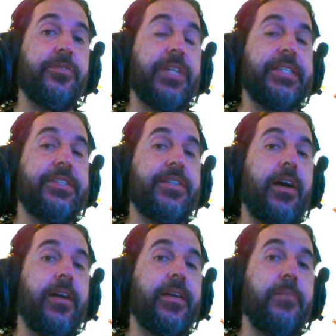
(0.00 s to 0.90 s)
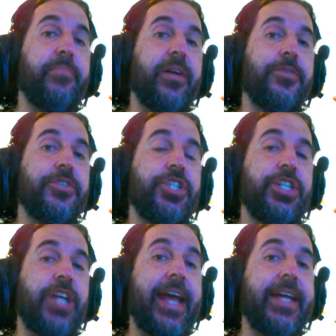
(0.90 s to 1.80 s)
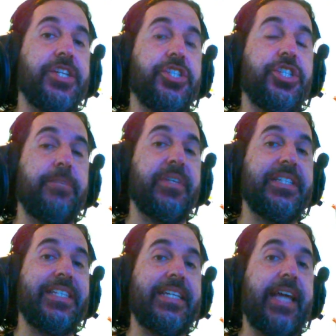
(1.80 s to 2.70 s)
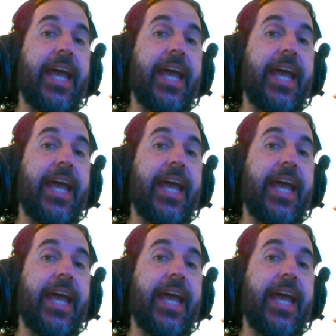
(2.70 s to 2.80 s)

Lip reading: let's talk about ChatGPT